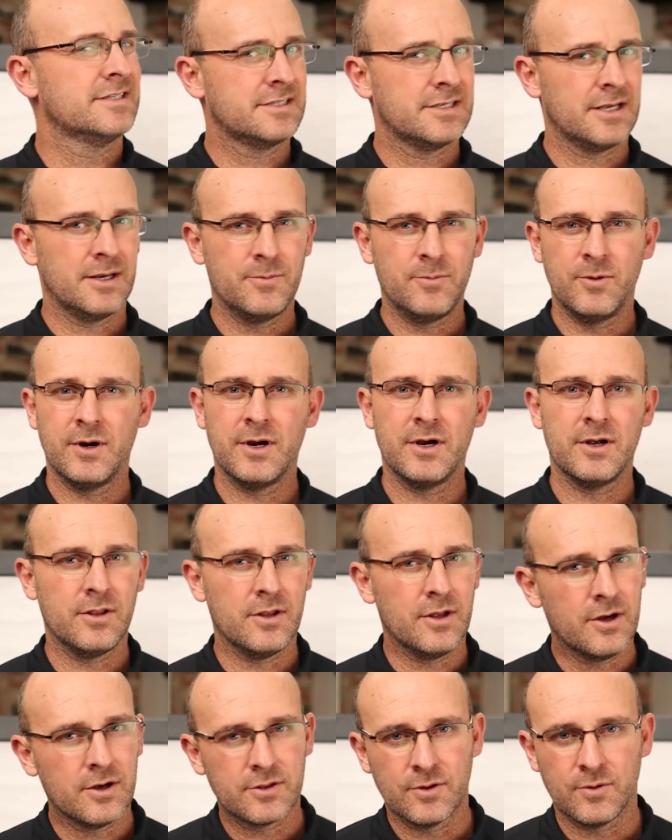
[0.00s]
Somewhere
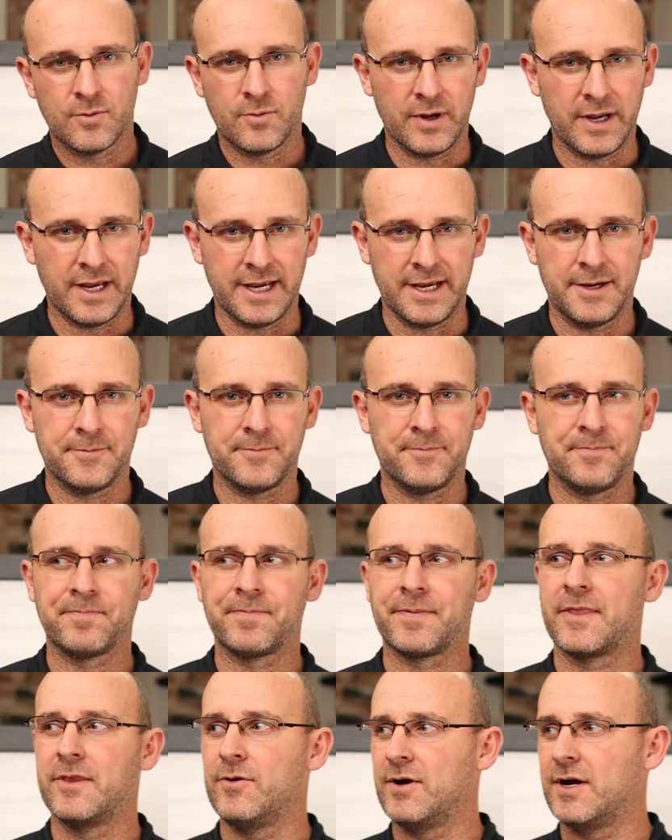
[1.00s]
along the way,
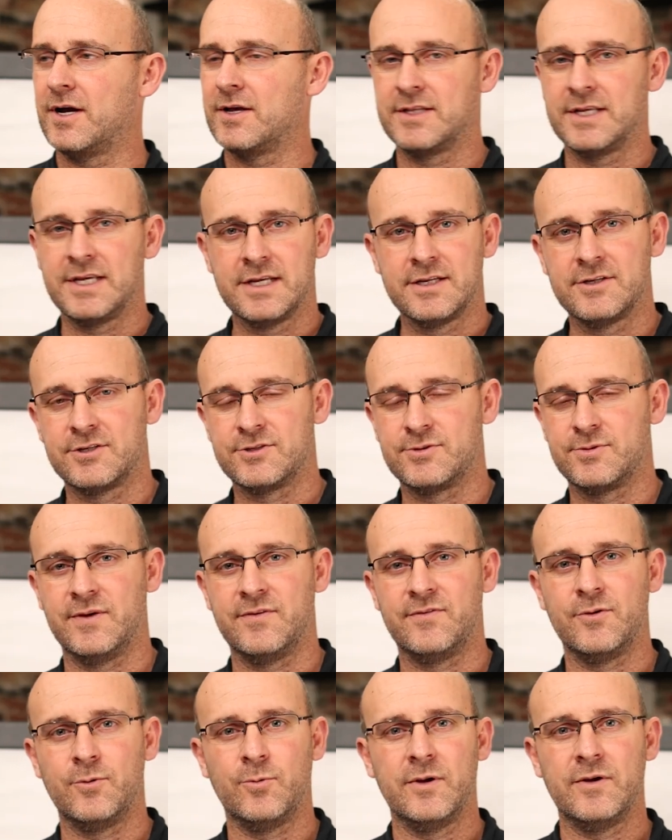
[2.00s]
throughout the industry,
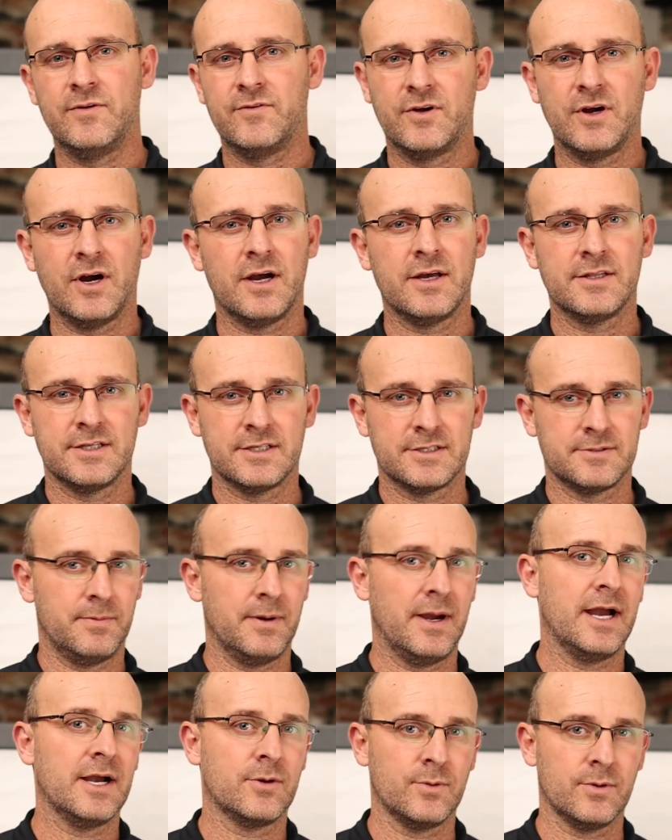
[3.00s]
we've gotten this
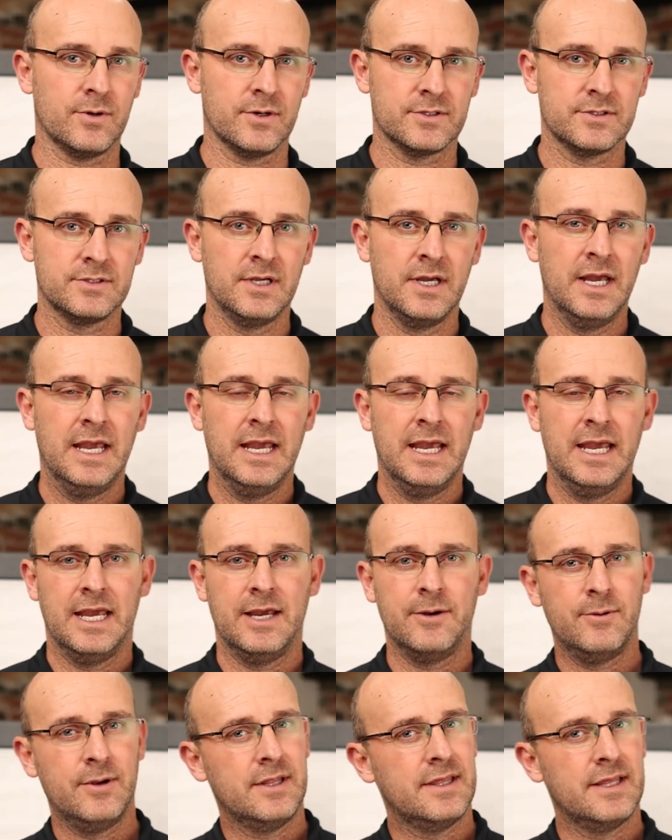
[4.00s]
backwards.
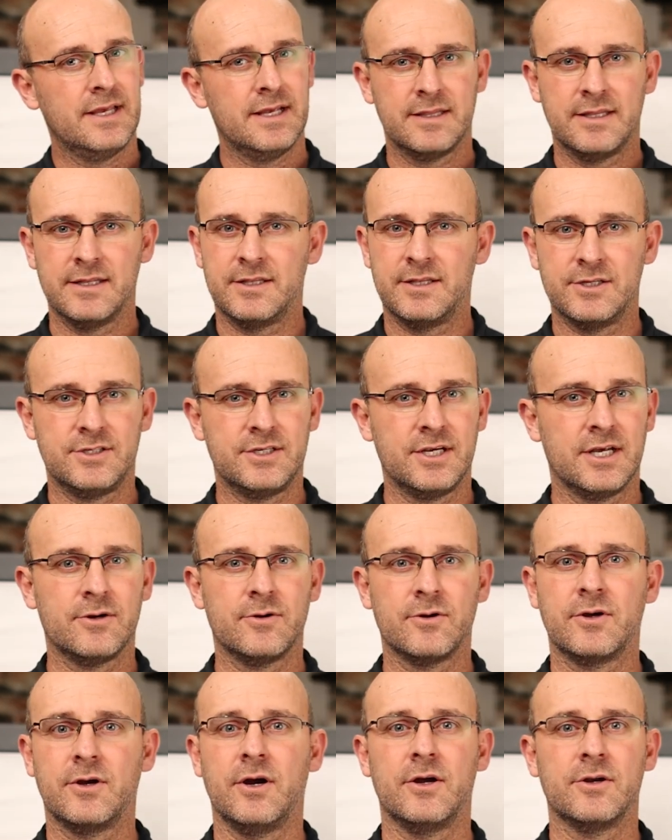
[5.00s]
And we think that the
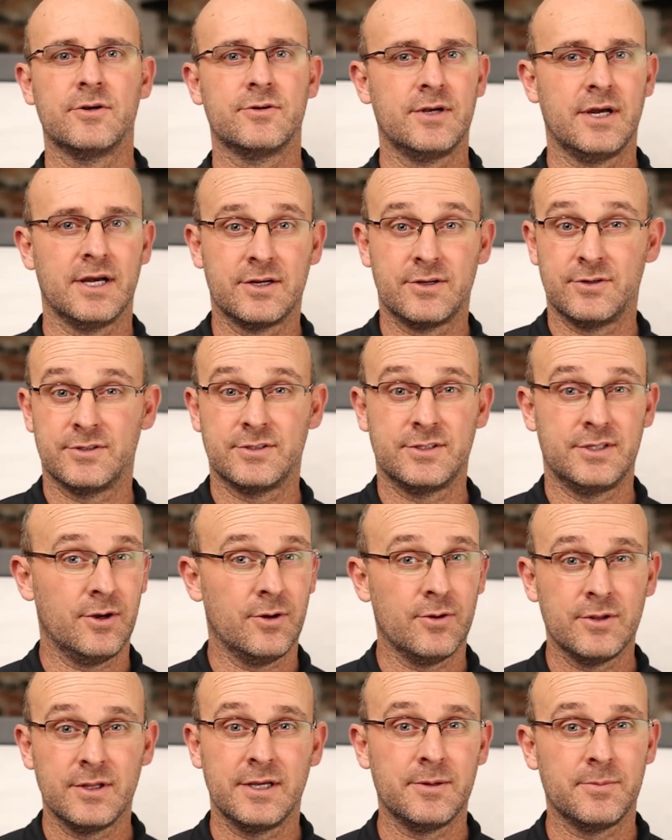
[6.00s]
general contractor is the
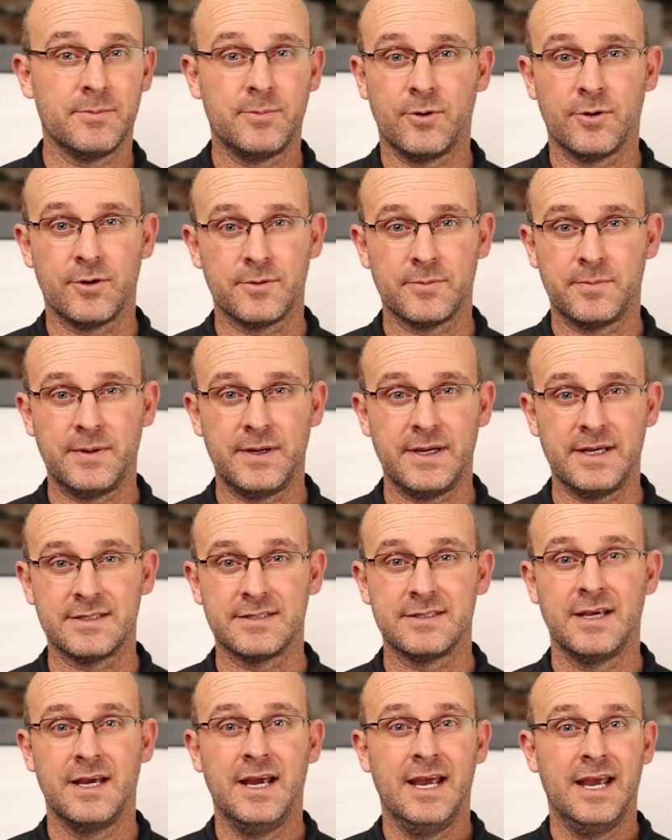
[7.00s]
only important
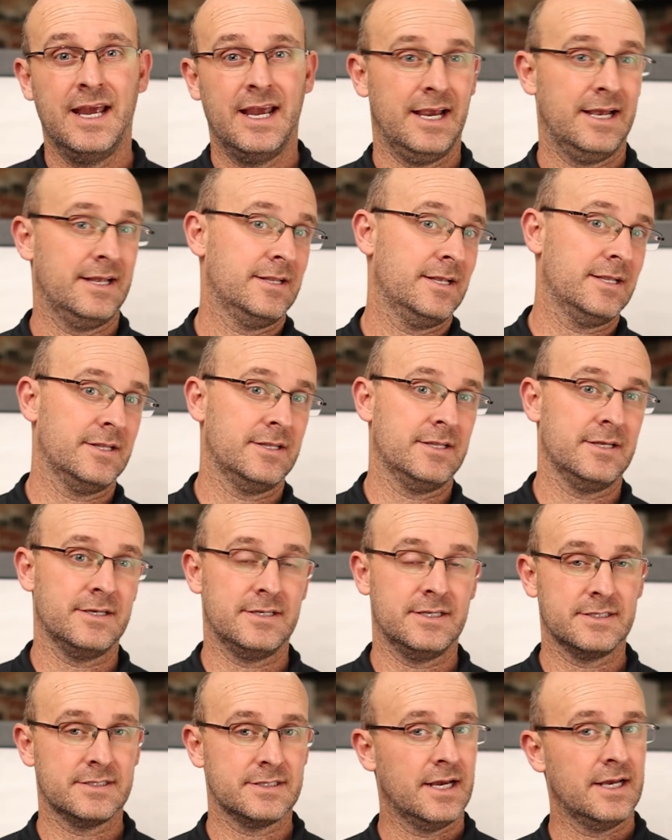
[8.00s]
piece. And that the
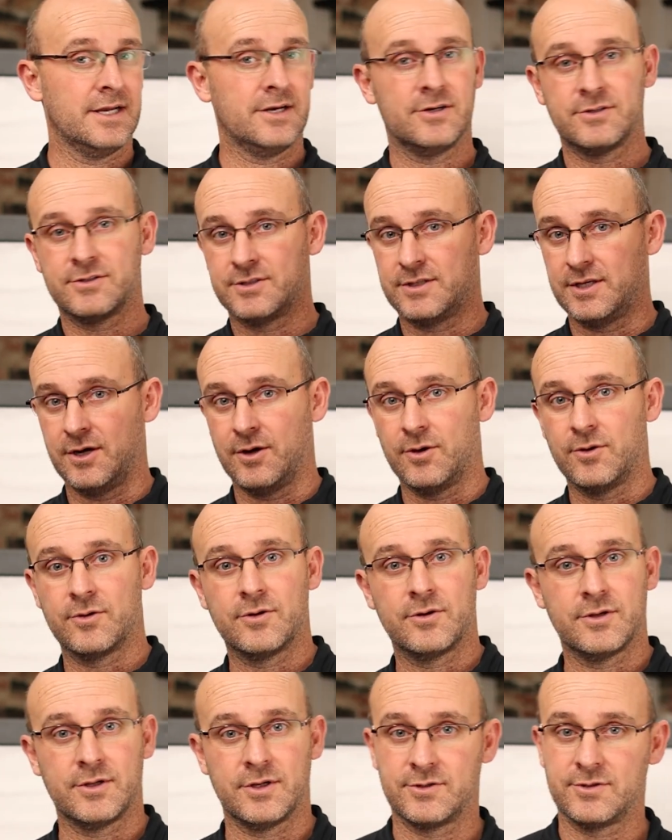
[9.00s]
designers, the
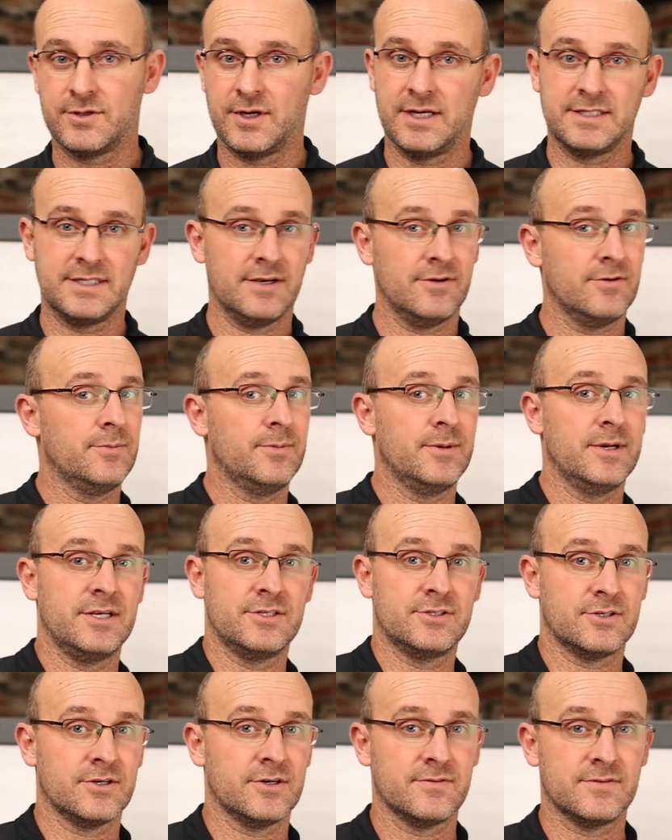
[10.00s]
owner, the trades, everybody
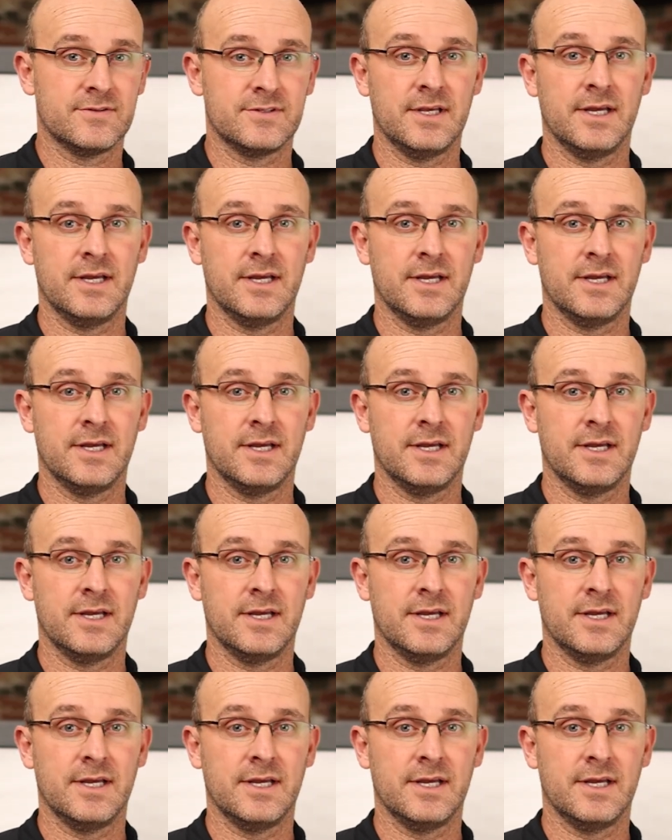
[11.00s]
serves